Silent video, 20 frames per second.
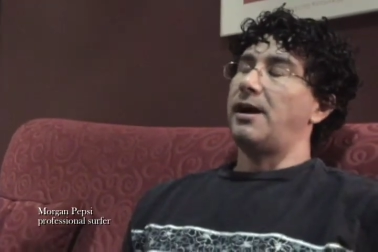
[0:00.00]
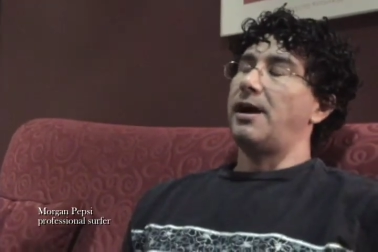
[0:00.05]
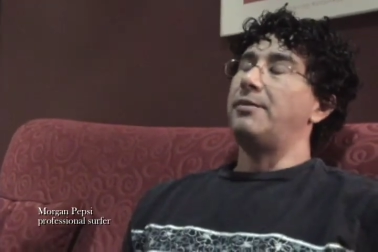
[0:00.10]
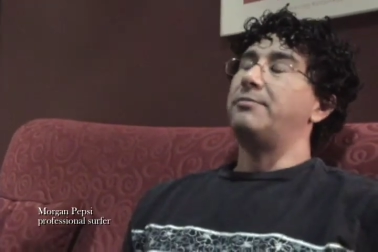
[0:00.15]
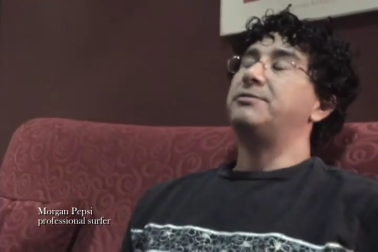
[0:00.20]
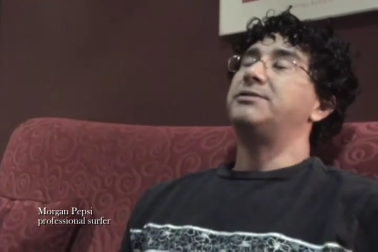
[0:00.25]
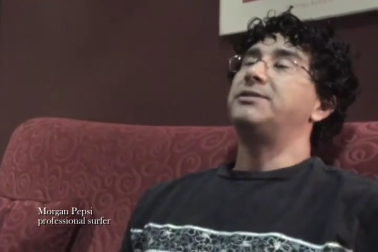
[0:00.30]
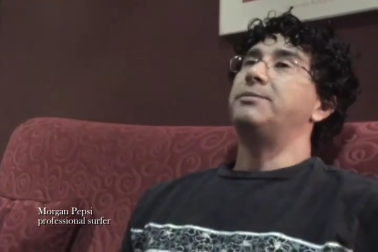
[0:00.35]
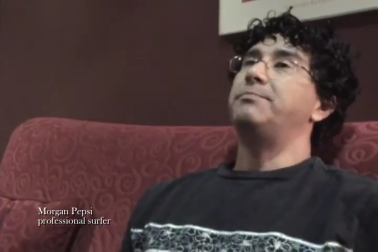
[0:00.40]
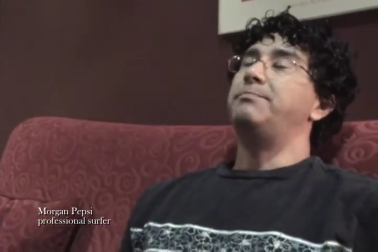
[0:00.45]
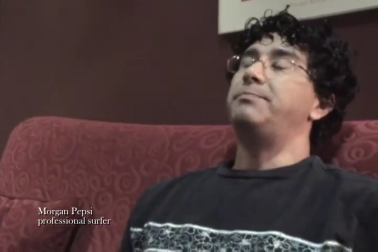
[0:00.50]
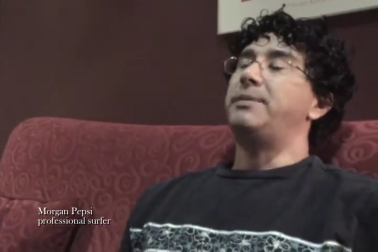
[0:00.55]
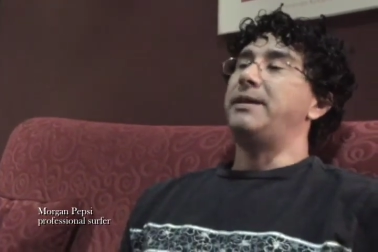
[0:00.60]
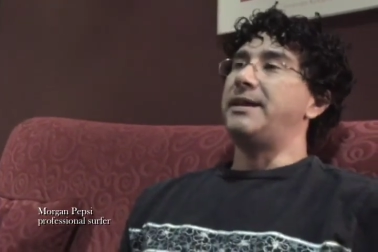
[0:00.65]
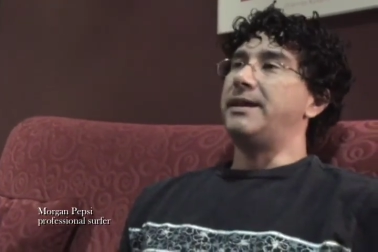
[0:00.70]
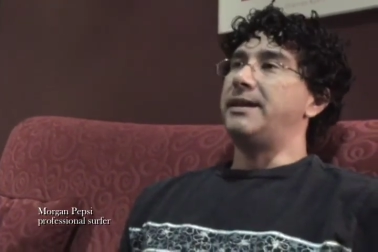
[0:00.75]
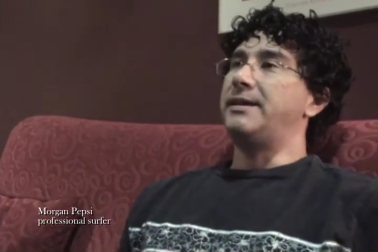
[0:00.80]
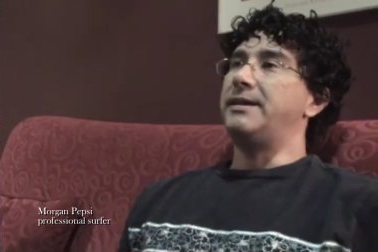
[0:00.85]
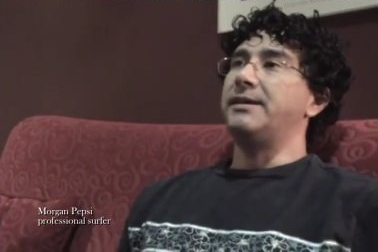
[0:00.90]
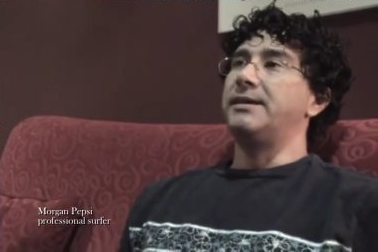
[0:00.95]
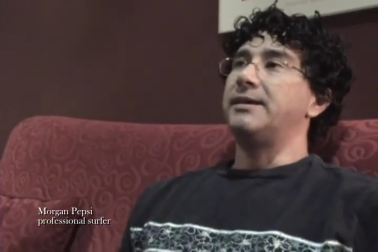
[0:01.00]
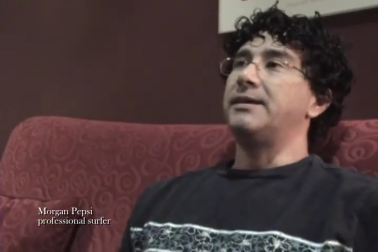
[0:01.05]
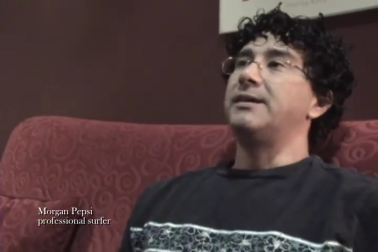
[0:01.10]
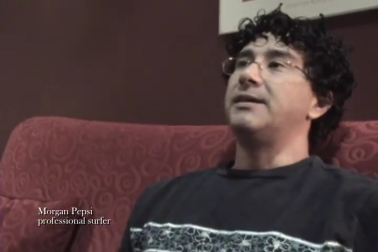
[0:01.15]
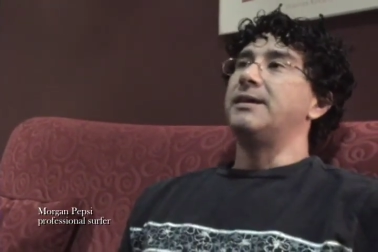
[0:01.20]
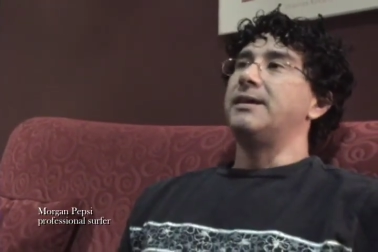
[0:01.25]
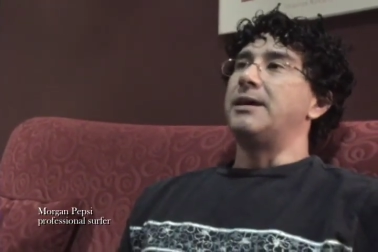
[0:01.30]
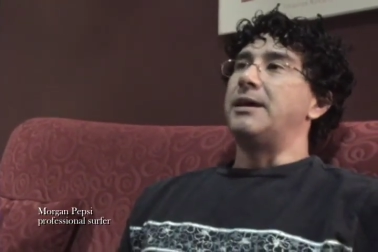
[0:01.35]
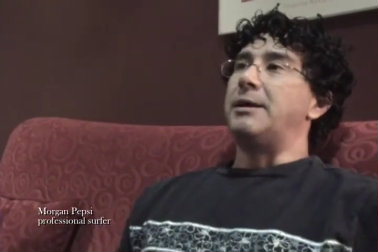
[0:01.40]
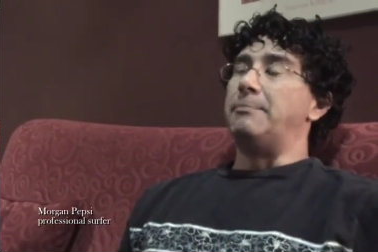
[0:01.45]
I was the big,
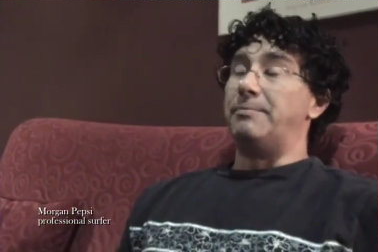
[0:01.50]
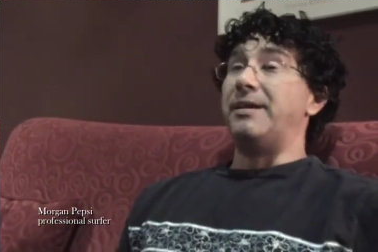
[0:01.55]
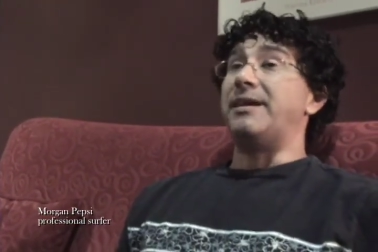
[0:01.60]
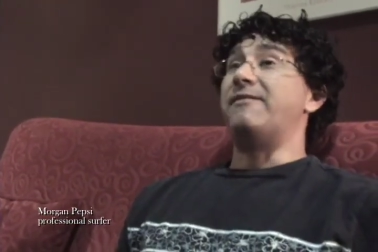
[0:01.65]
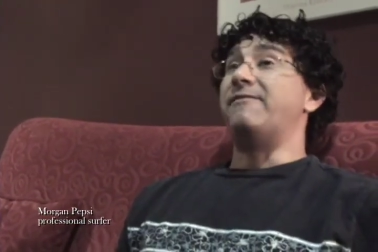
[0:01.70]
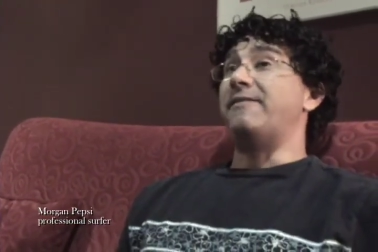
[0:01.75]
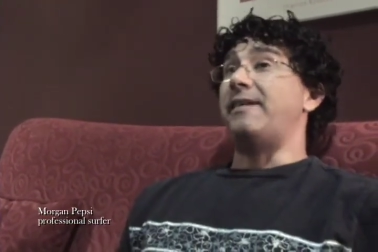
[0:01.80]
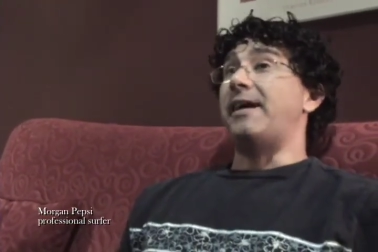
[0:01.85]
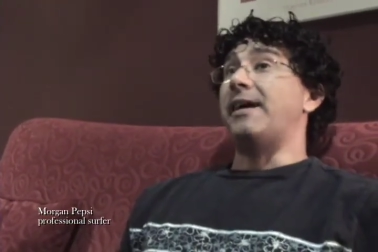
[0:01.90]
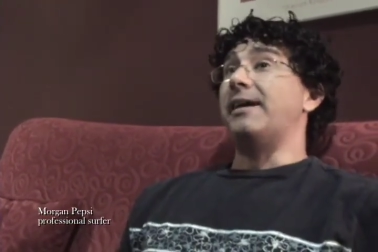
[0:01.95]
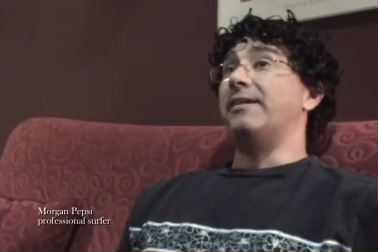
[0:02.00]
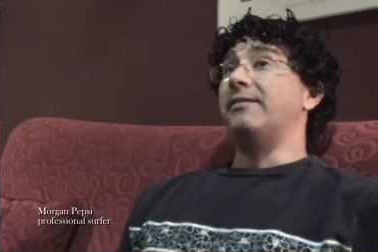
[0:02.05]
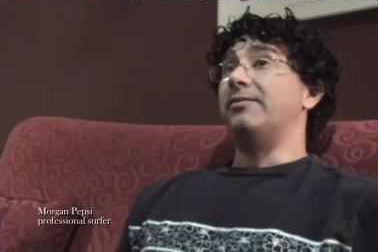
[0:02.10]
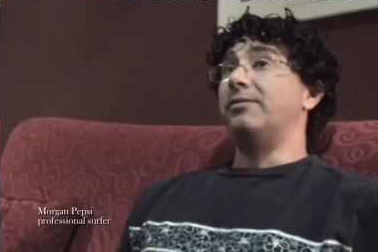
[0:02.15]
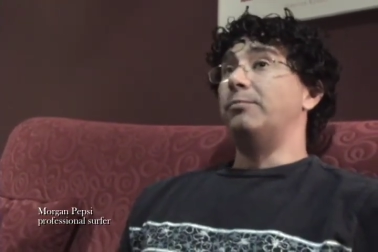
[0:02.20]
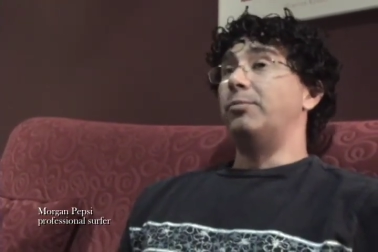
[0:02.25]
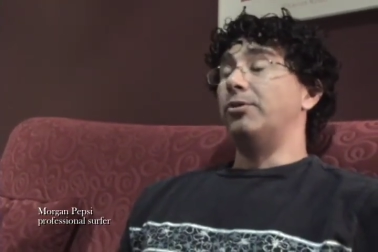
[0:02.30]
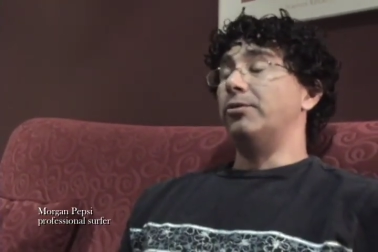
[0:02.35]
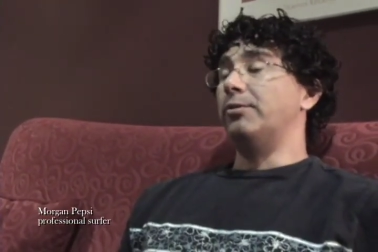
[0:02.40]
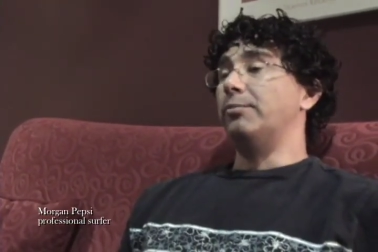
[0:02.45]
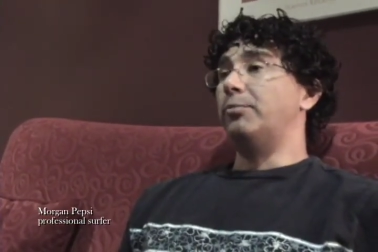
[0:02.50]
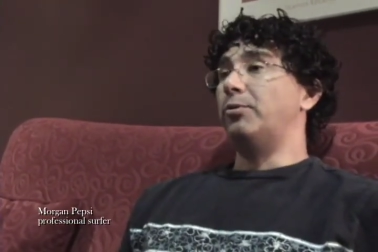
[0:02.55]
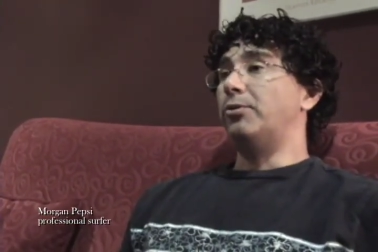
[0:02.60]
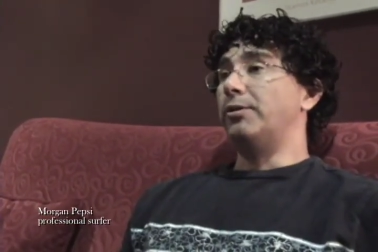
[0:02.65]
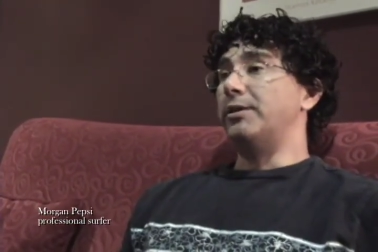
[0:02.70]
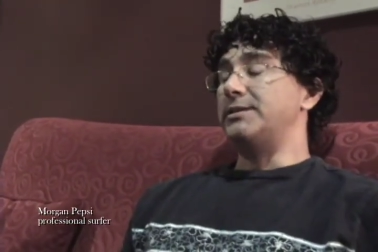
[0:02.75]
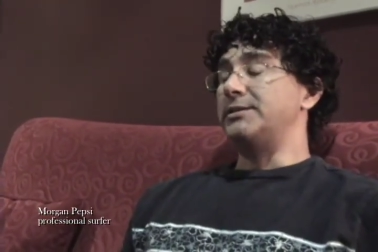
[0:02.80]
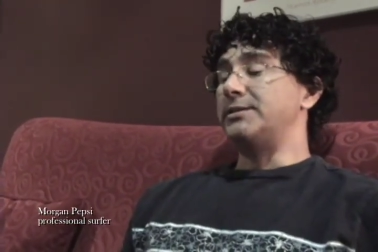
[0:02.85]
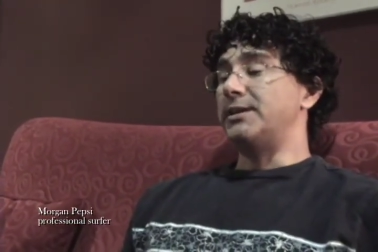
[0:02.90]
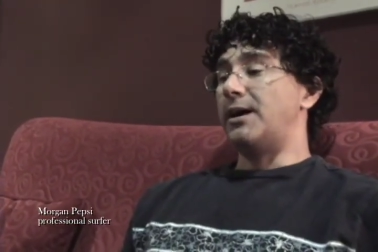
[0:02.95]
big fan of the Boner
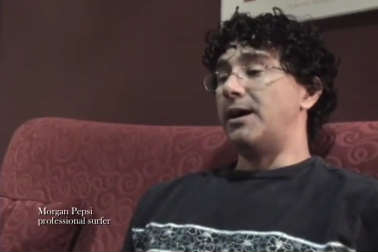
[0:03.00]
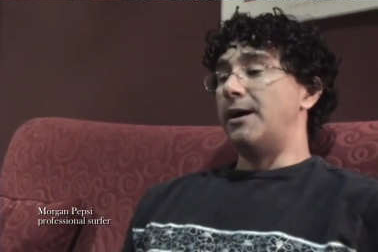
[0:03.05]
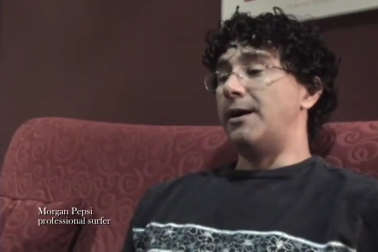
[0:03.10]
Boyz.